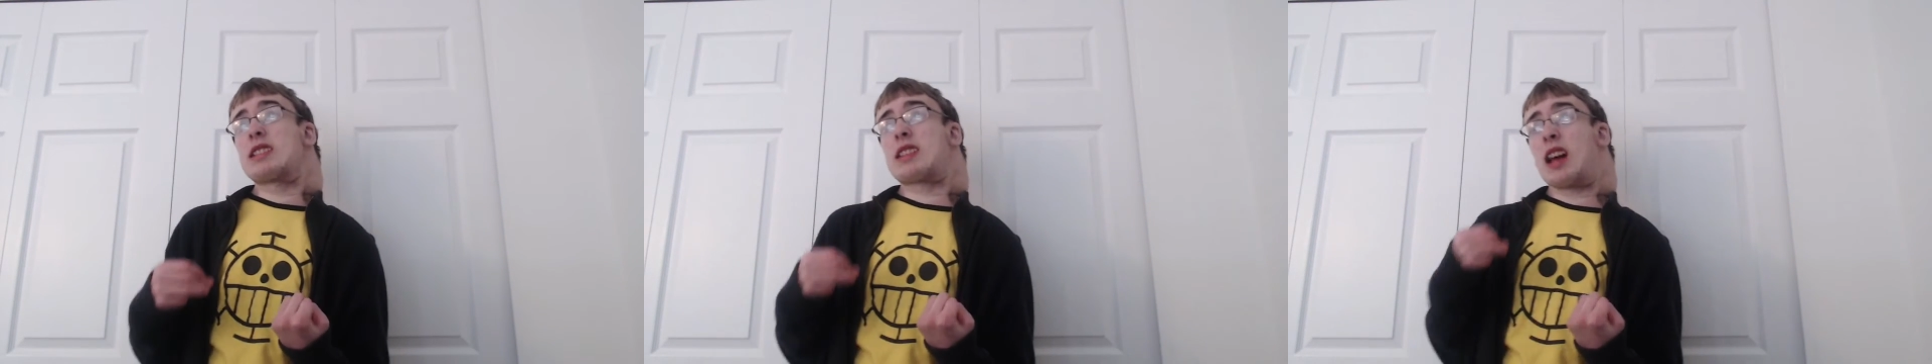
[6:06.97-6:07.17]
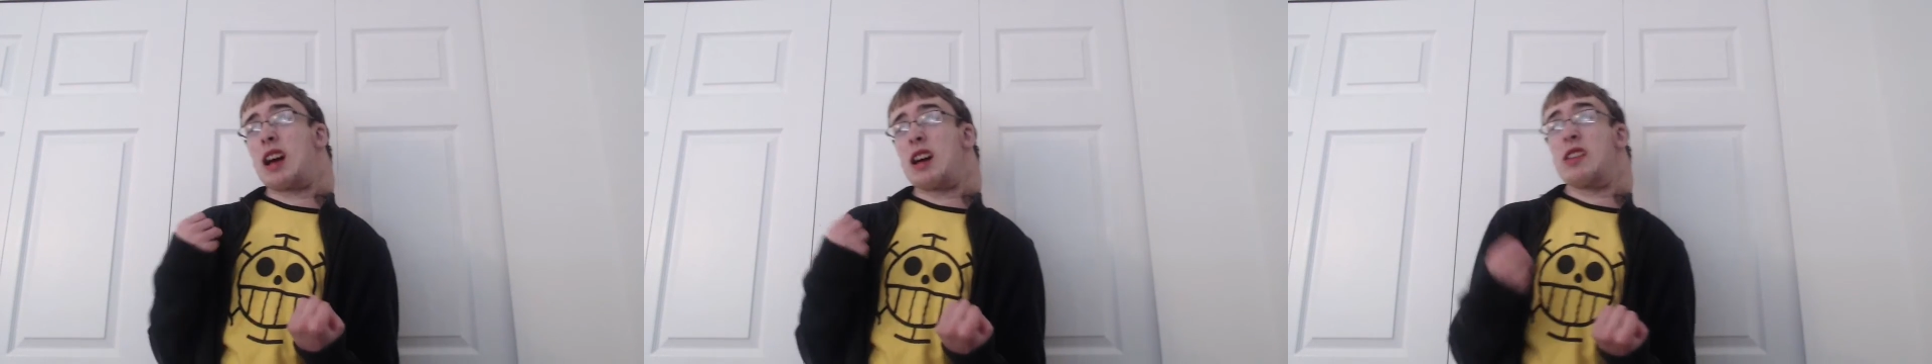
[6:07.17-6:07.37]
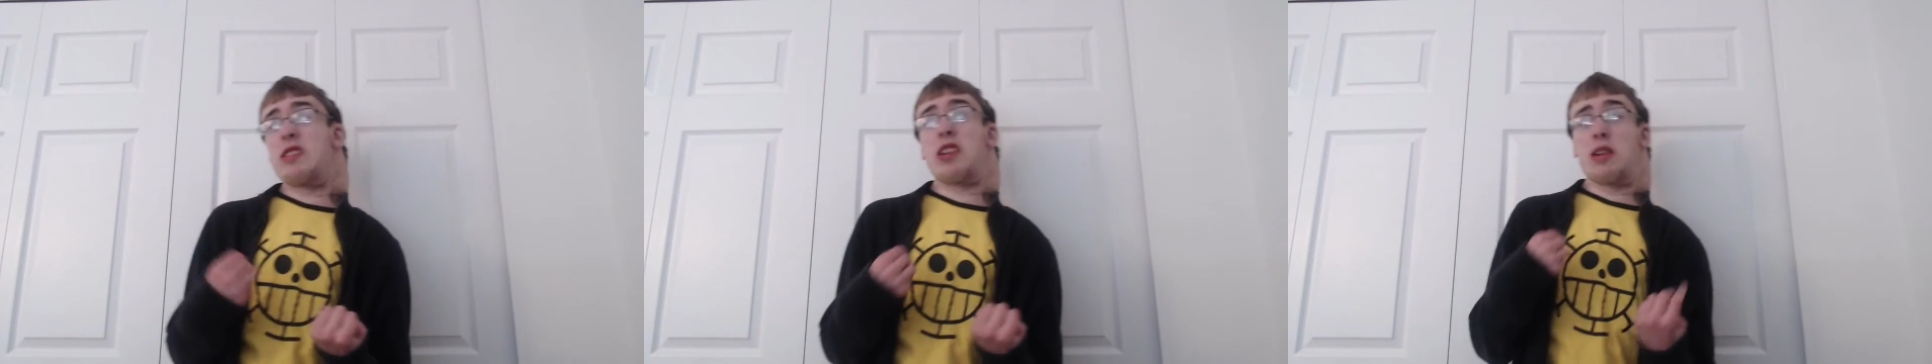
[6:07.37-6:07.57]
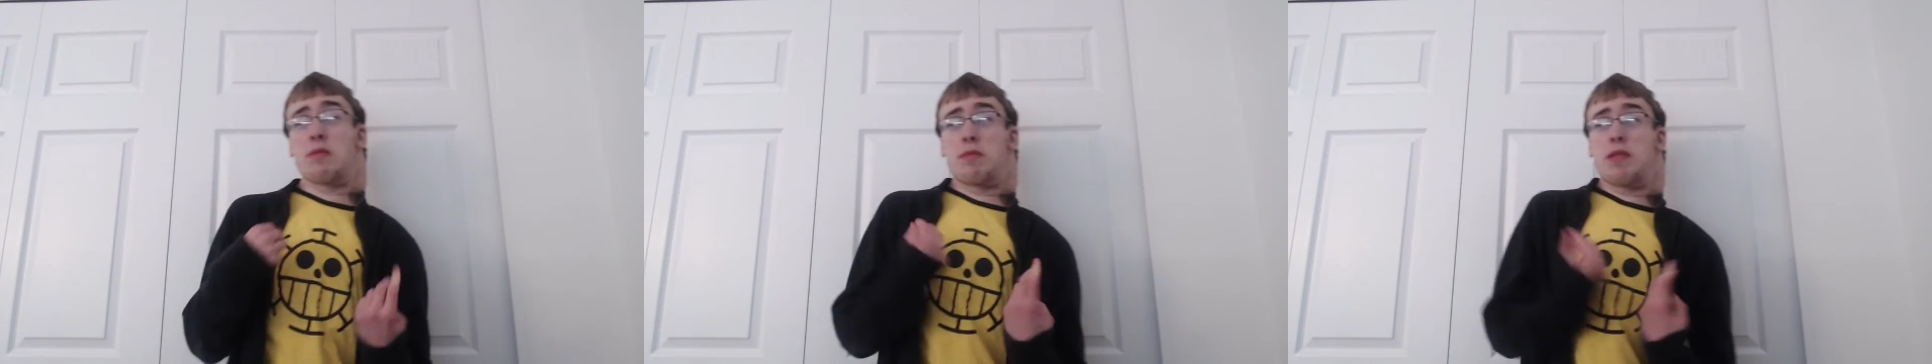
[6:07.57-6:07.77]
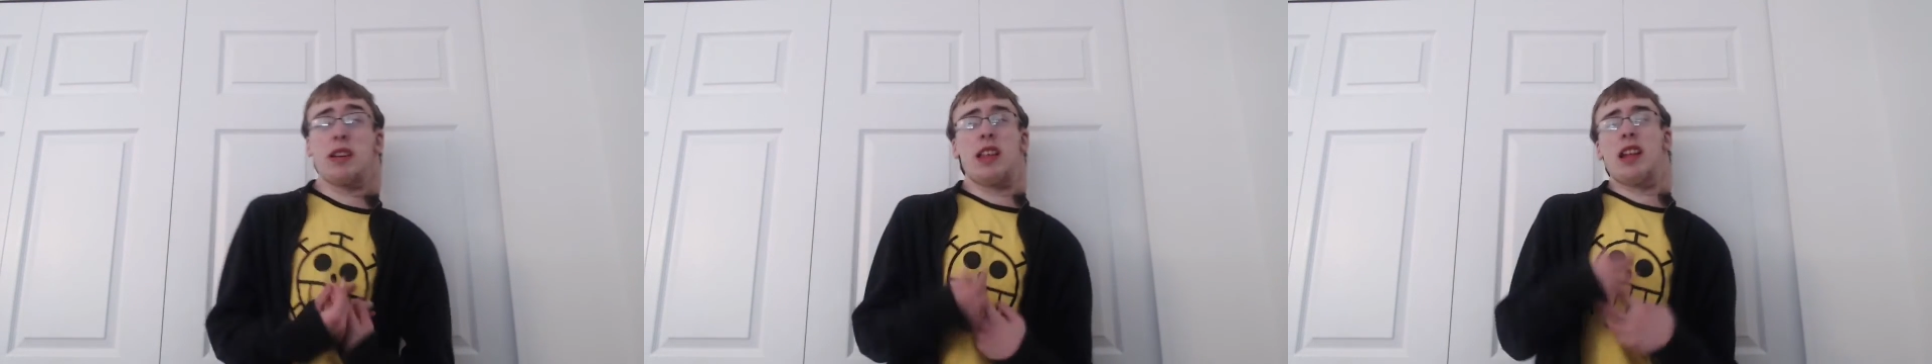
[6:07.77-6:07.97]
Sanji, if
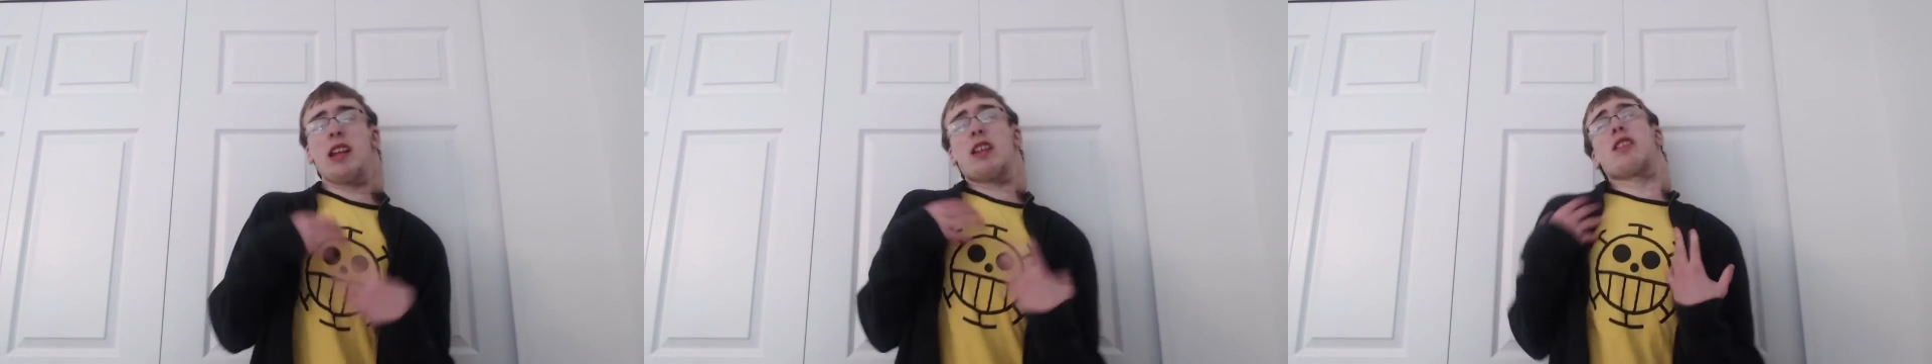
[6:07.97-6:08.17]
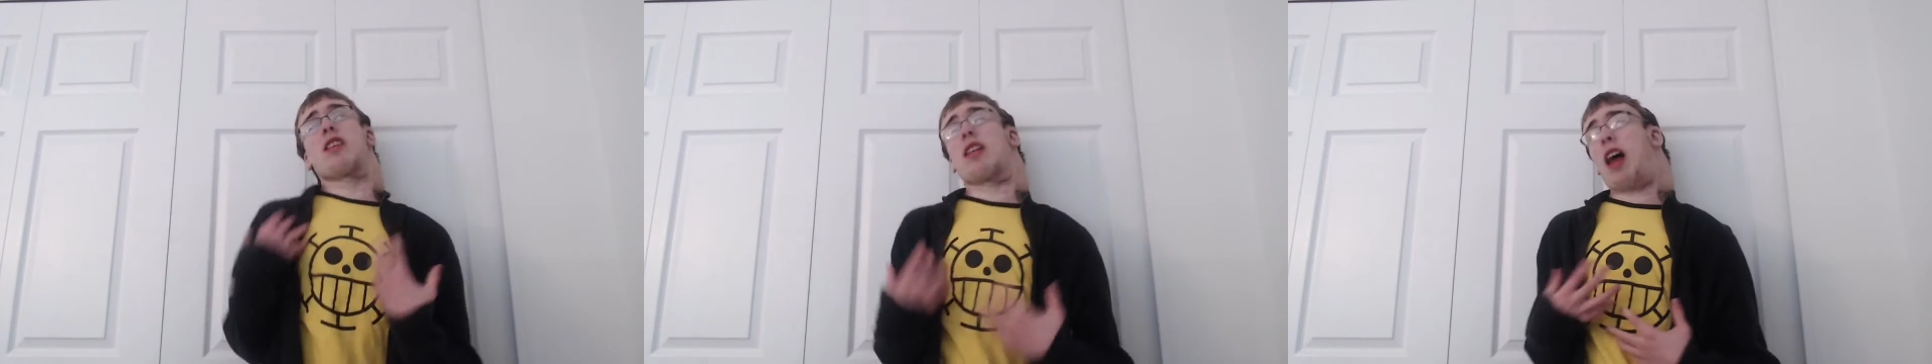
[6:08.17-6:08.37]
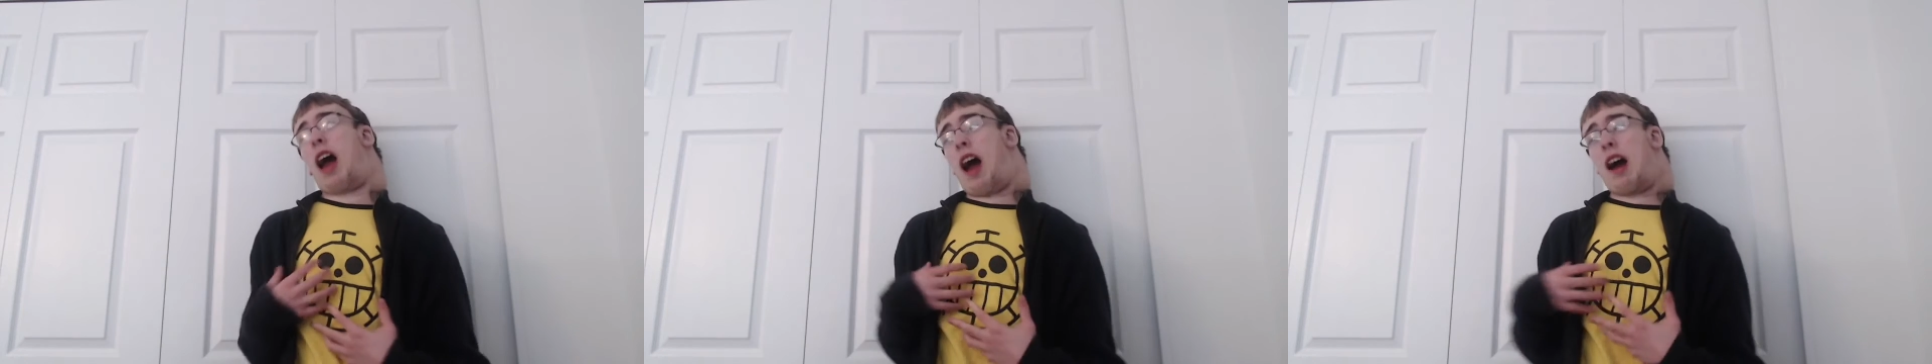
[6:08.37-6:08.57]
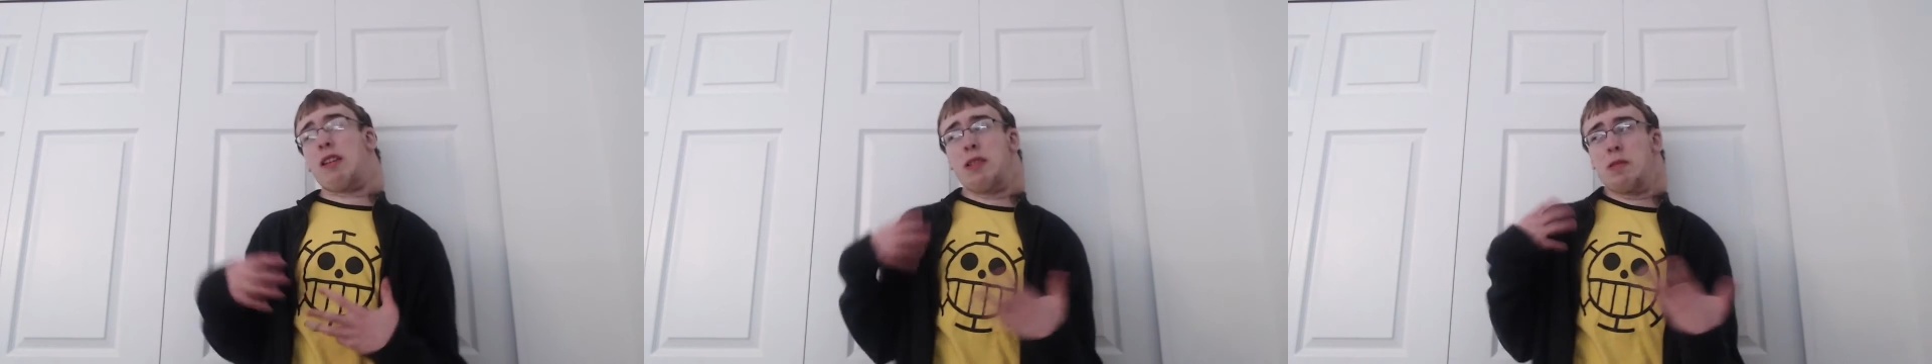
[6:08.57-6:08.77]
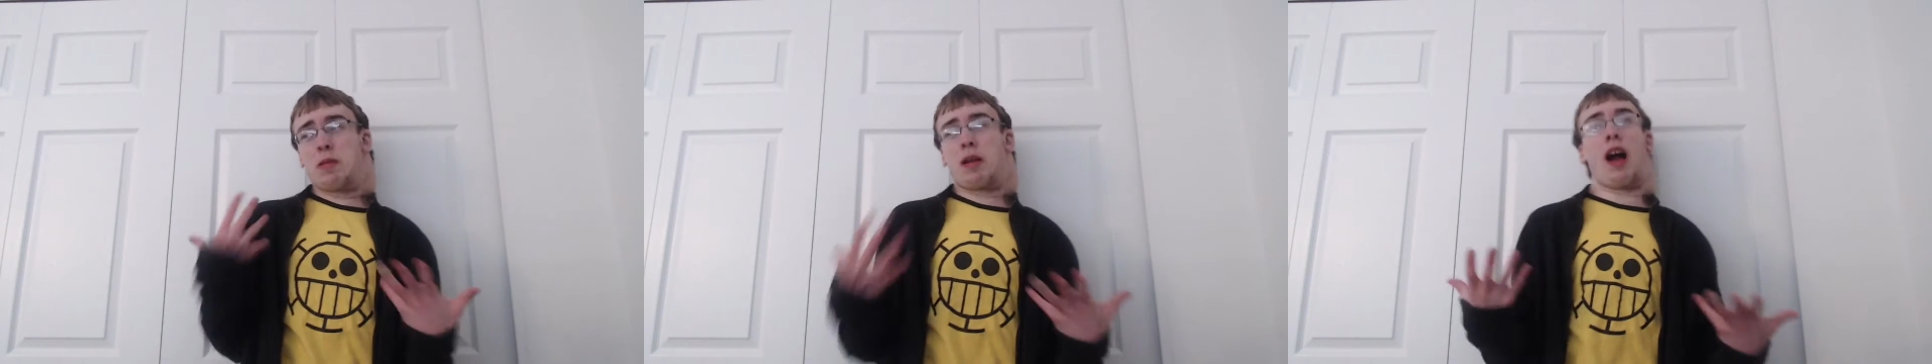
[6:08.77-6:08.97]
we didn't get out
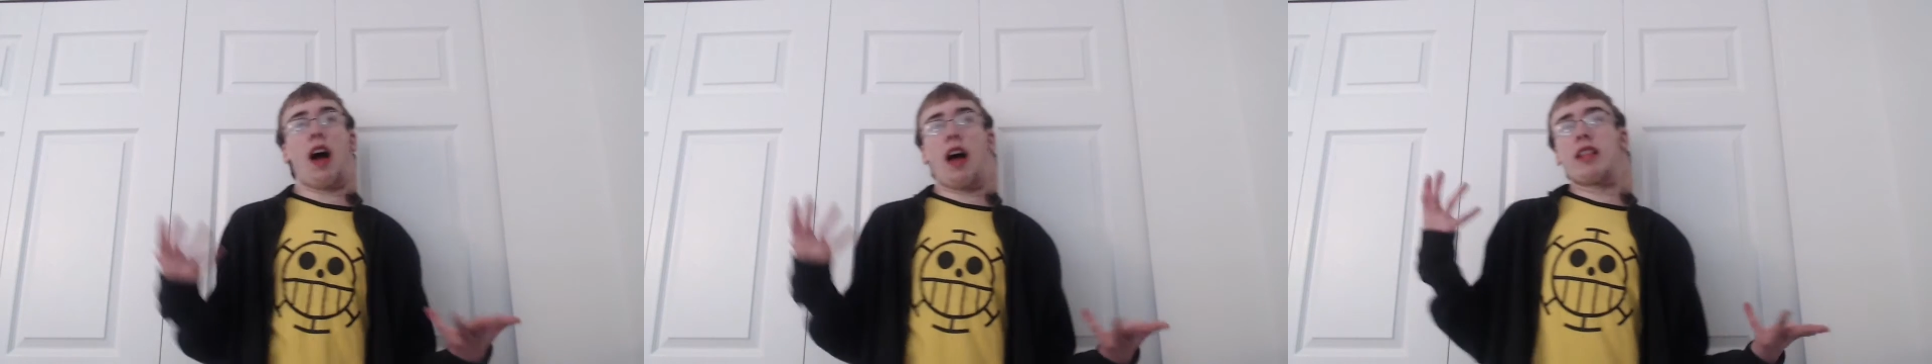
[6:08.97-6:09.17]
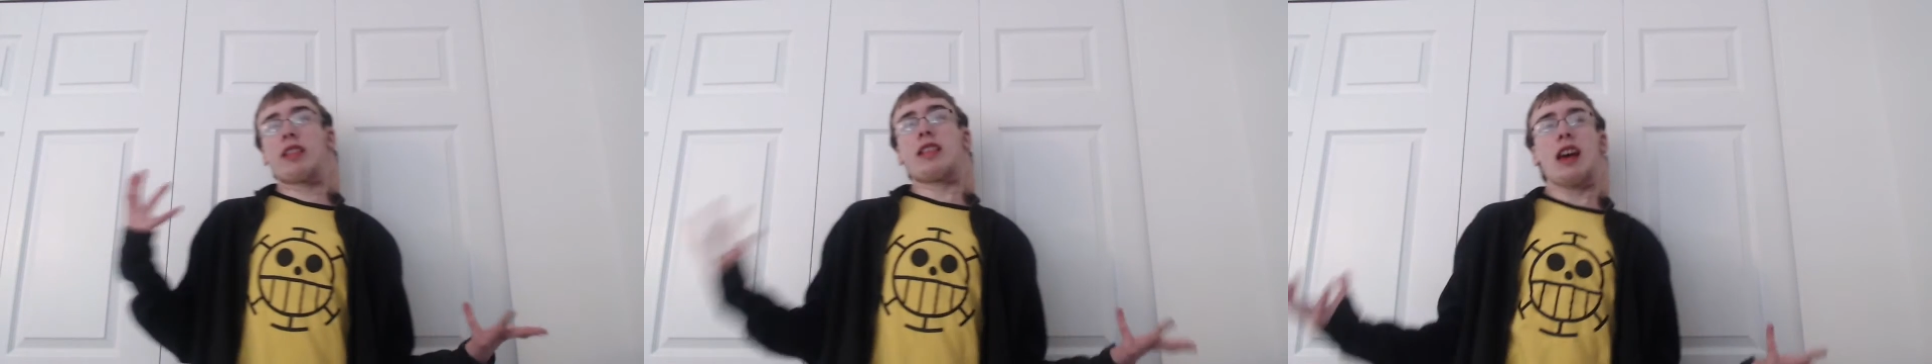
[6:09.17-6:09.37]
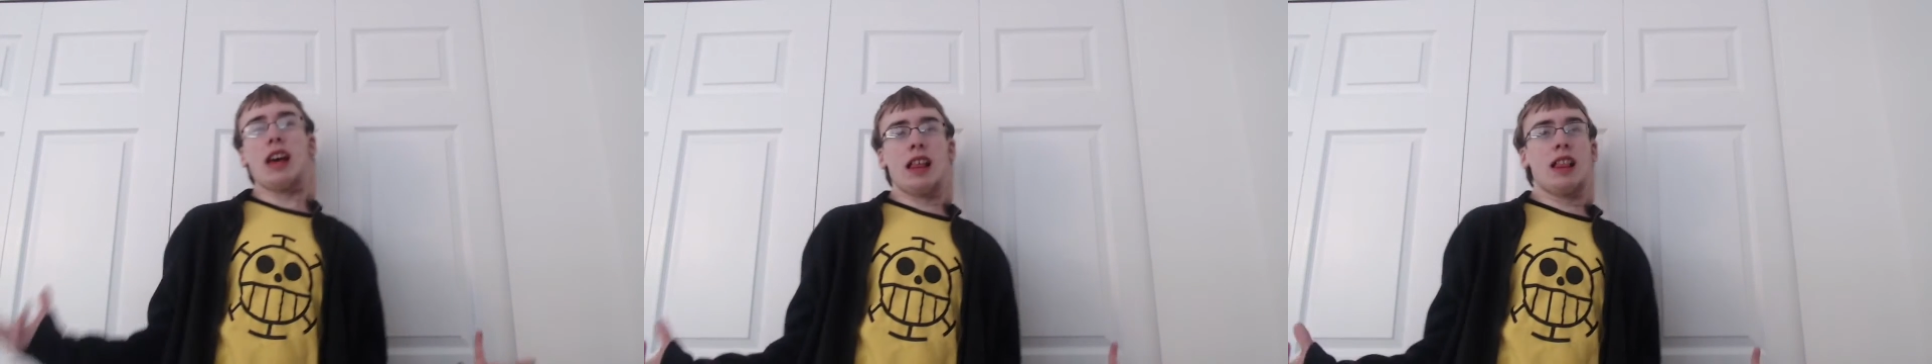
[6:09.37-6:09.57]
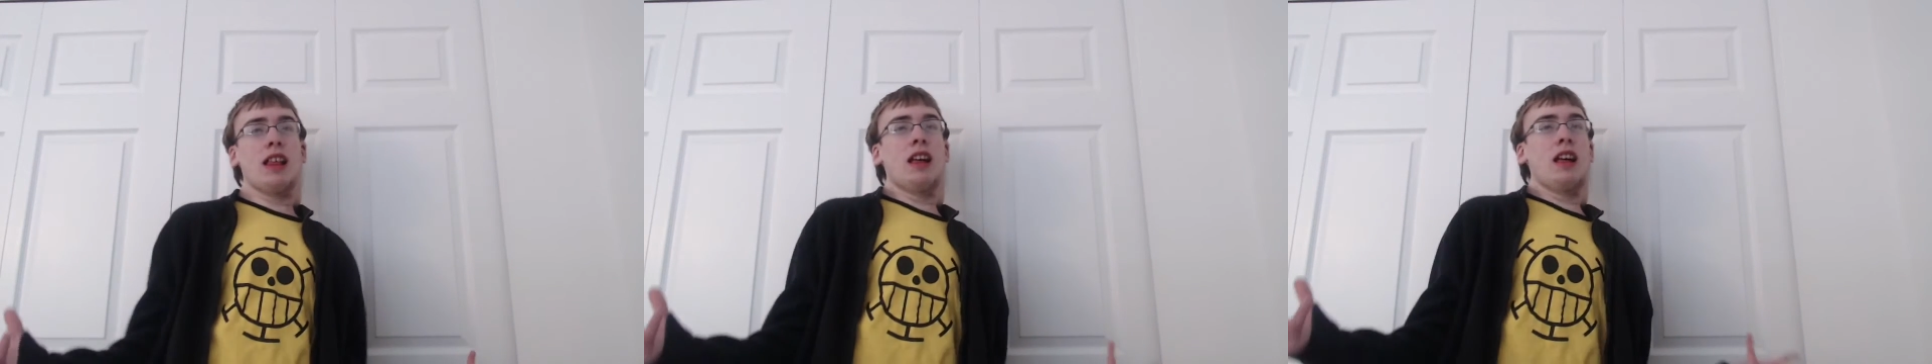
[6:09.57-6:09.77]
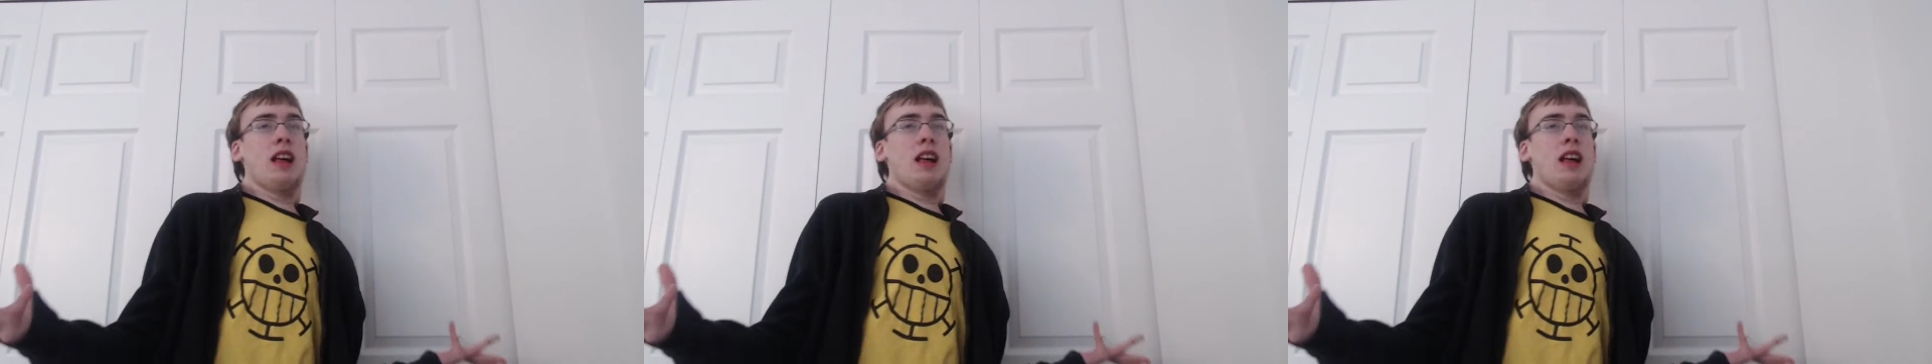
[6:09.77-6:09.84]
of context,